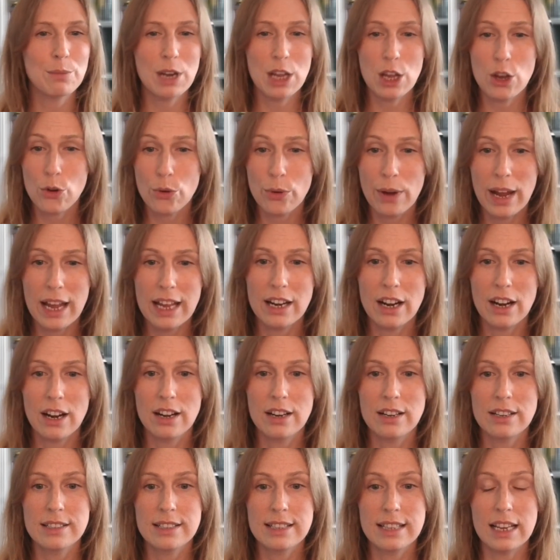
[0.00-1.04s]
many
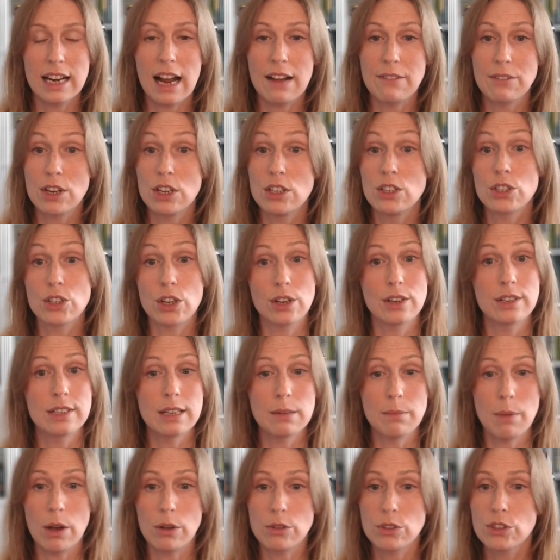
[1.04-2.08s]
creators that have concerns
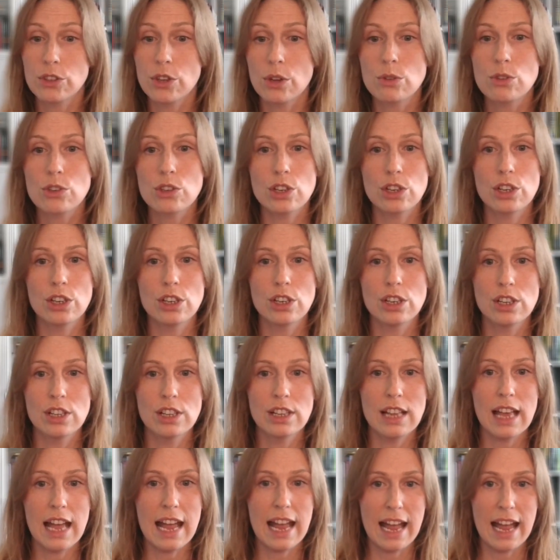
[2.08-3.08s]
about social